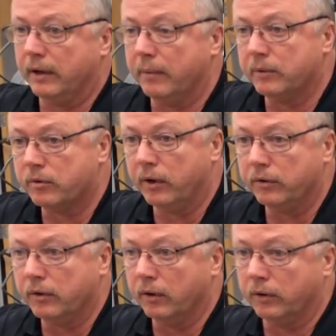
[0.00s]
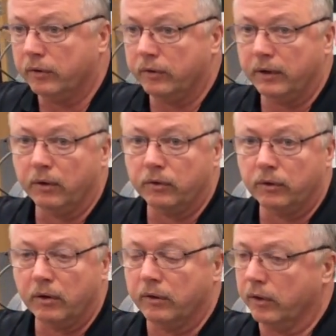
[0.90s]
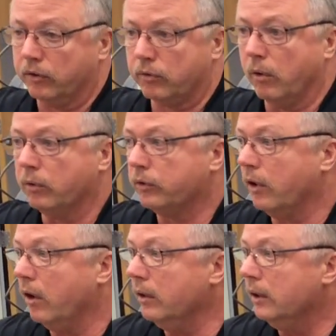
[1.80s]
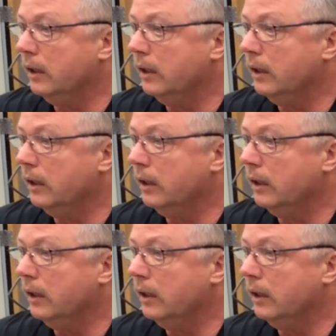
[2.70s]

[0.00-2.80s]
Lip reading: the demonstration on the skill saw or the scroll saw.